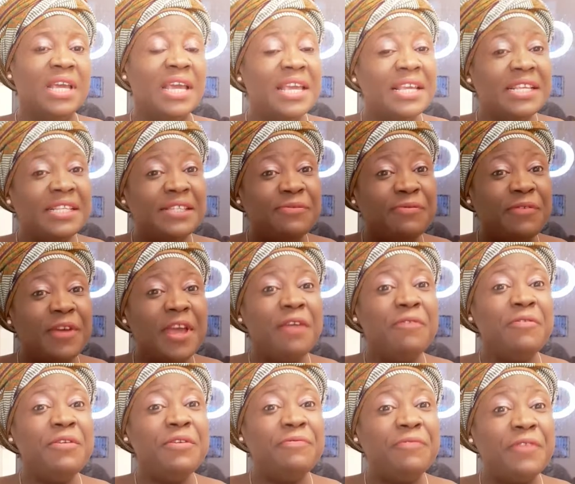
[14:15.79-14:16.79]
It's
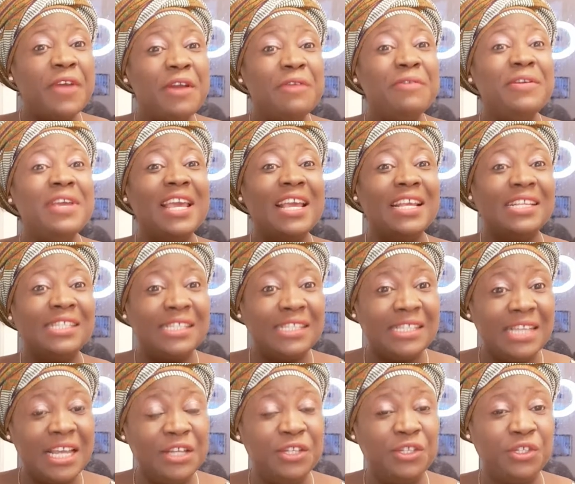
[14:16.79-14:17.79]
very, very
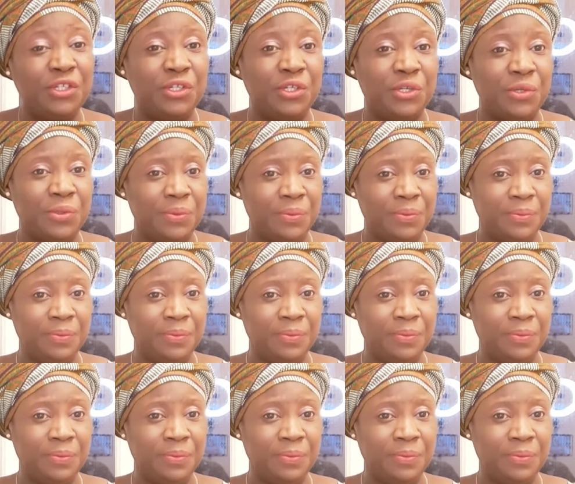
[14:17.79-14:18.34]
essential.